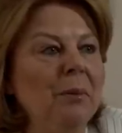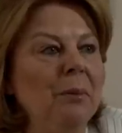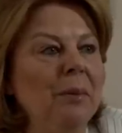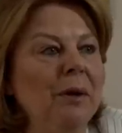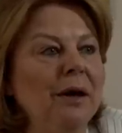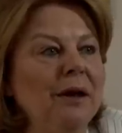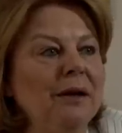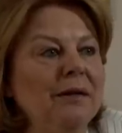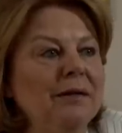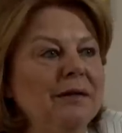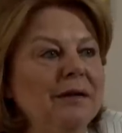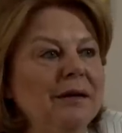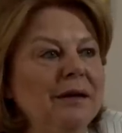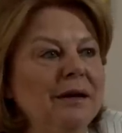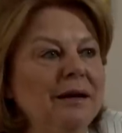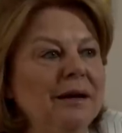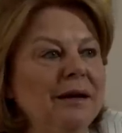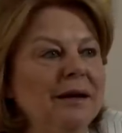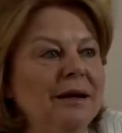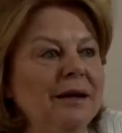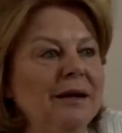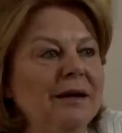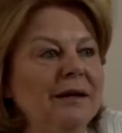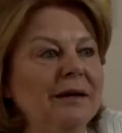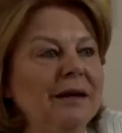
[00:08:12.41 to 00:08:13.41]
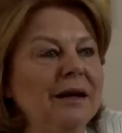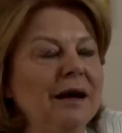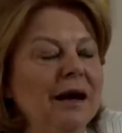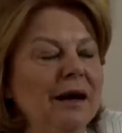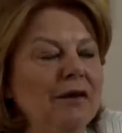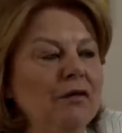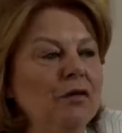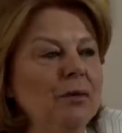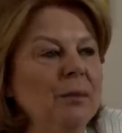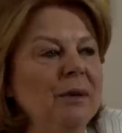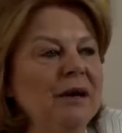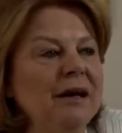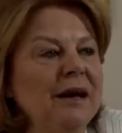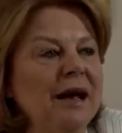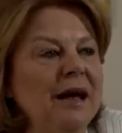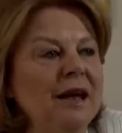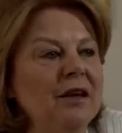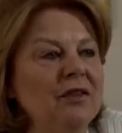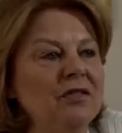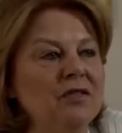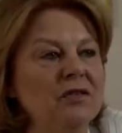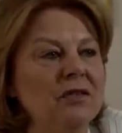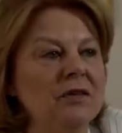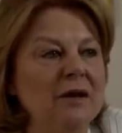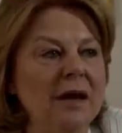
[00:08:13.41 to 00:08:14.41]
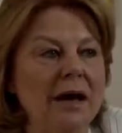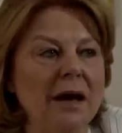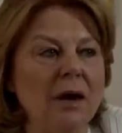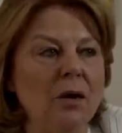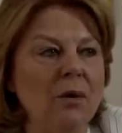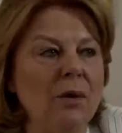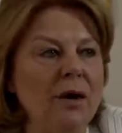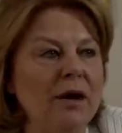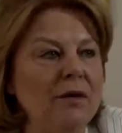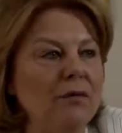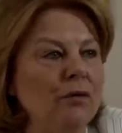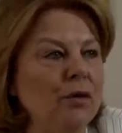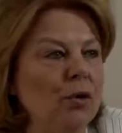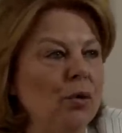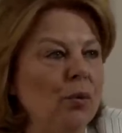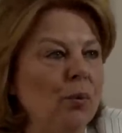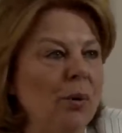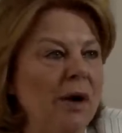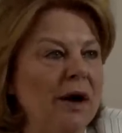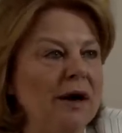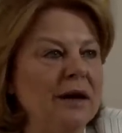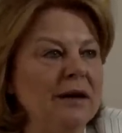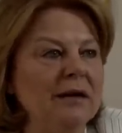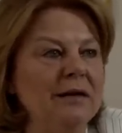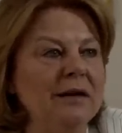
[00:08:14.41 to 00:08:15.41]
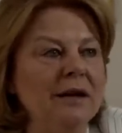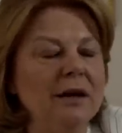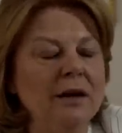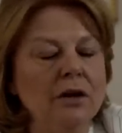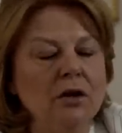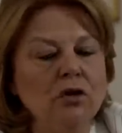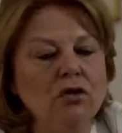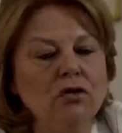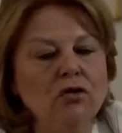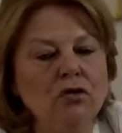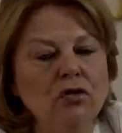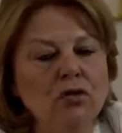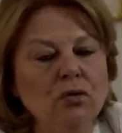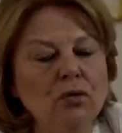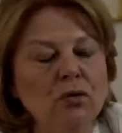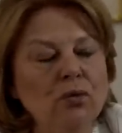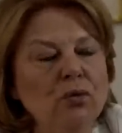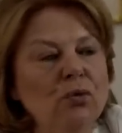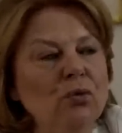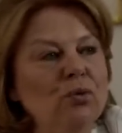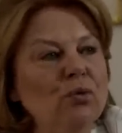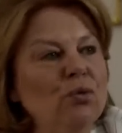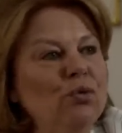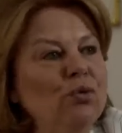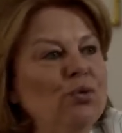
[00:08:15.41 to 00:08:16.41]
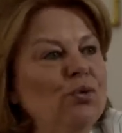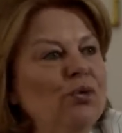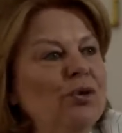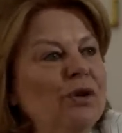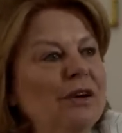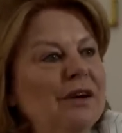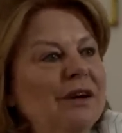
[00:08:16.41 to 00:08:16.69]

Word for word: but uh, the government has now every right to